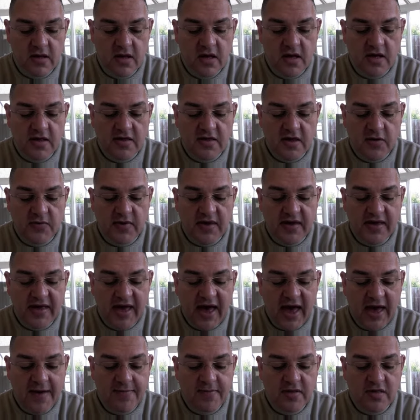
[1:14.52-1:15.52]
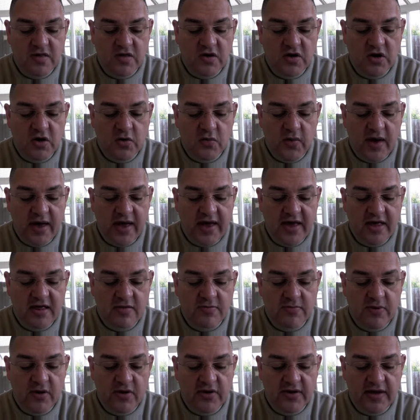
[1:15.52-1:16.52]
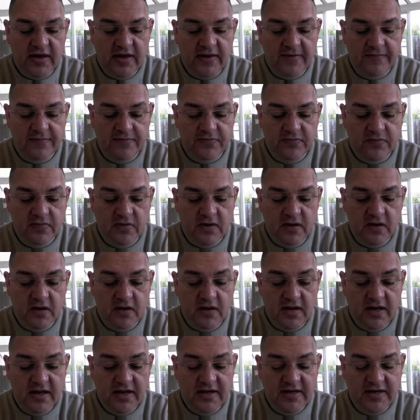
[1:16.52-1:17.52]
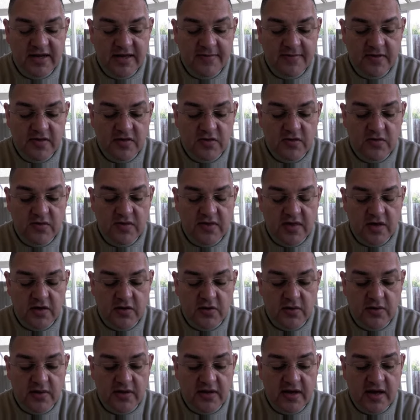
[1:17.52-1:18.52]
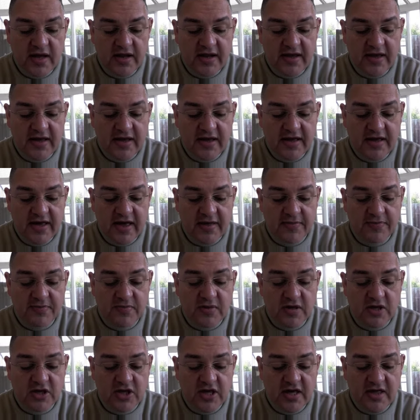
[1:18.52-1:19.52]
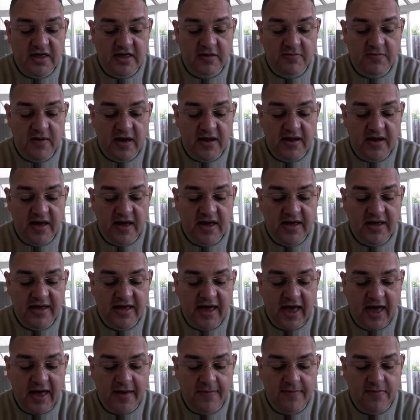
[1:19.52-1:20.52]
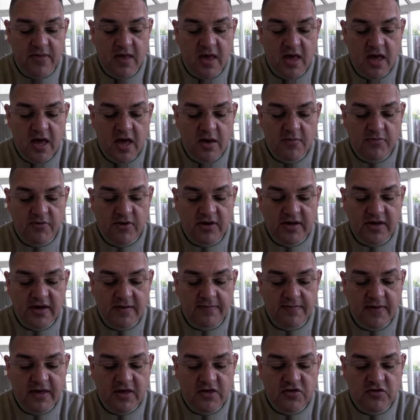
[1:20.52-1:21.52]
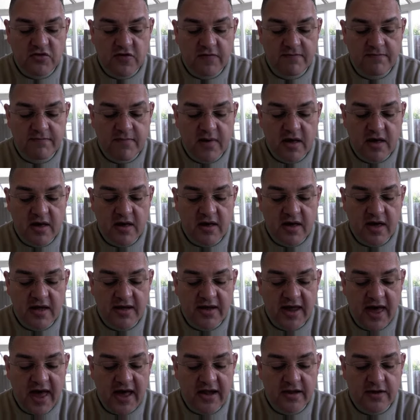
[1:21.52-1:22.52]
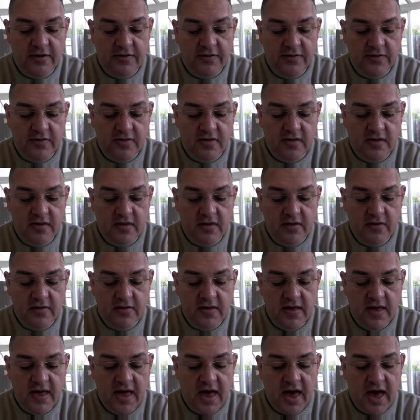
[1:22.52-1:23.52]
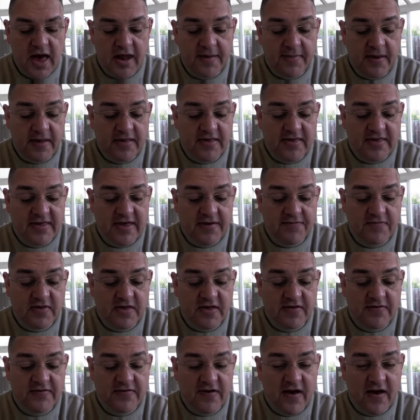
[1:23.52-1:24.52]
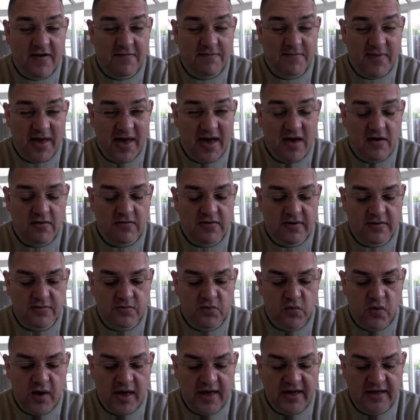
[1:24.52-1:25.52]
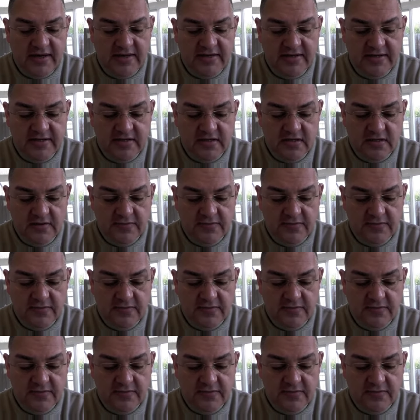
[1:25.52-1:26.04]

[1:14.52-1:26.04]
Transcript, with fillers: So he came and took away his body. Nicodemus also, who had earlier come to Jesus by night, came, bringing a mixture of myrrh and aloes, and about seventy-five pound in weight.